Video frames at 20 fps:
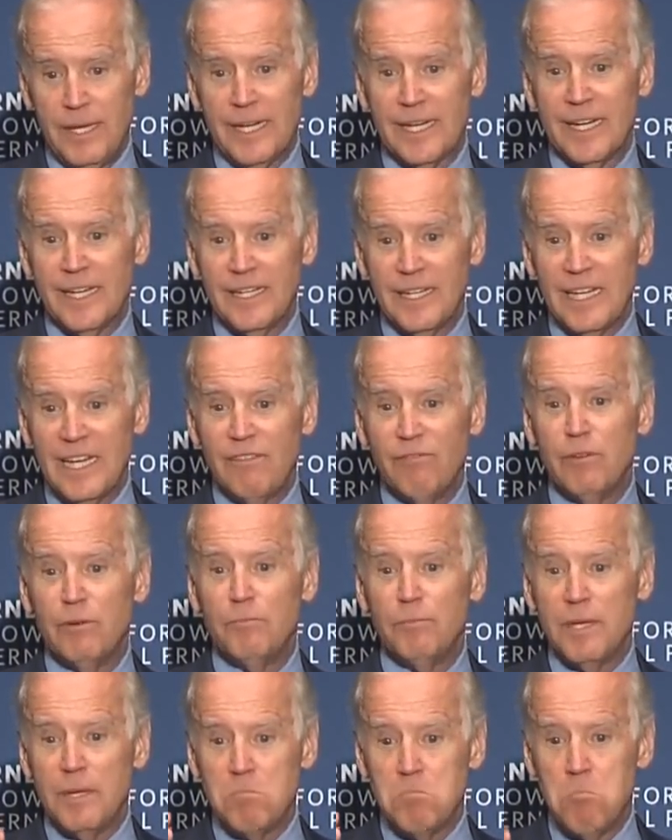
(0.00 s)
it can
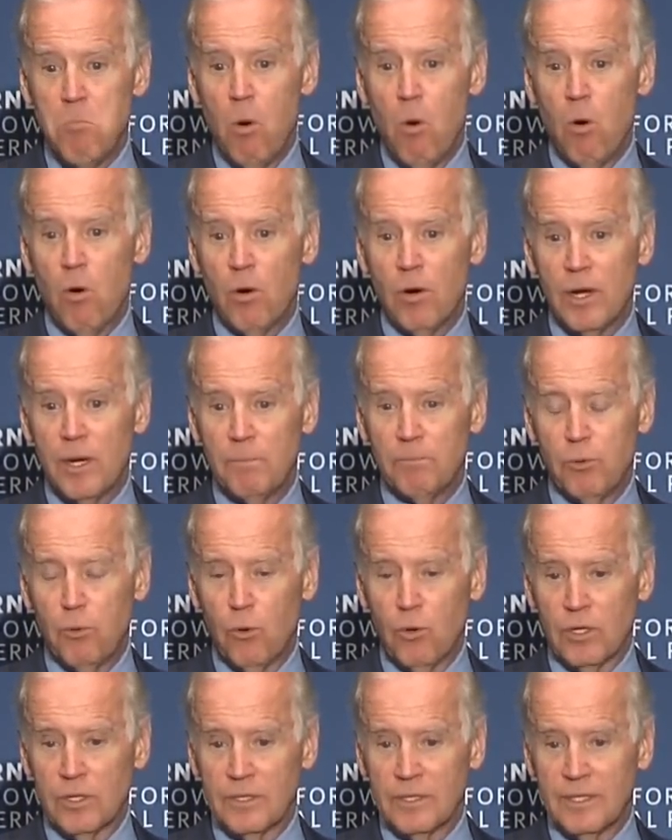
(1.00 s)
even be more
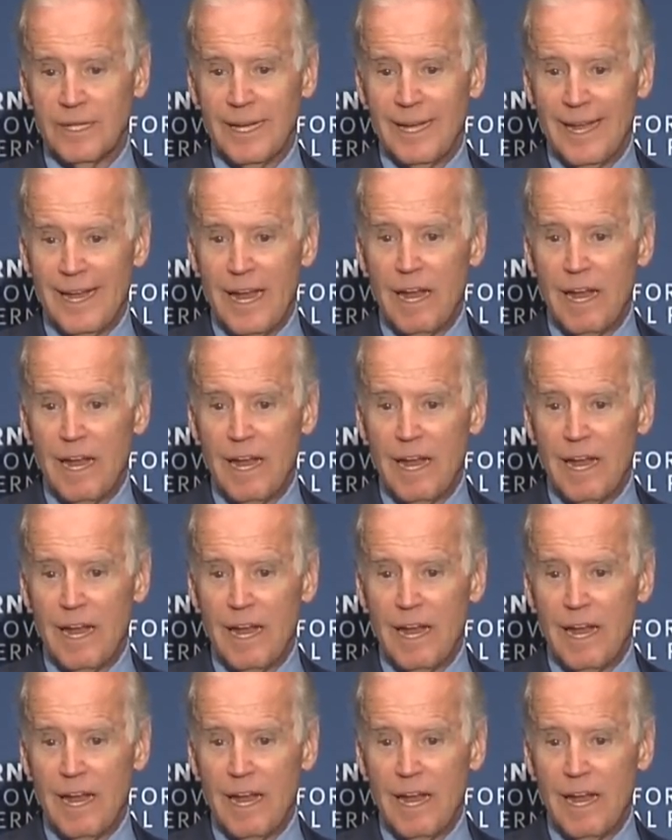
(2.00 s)
important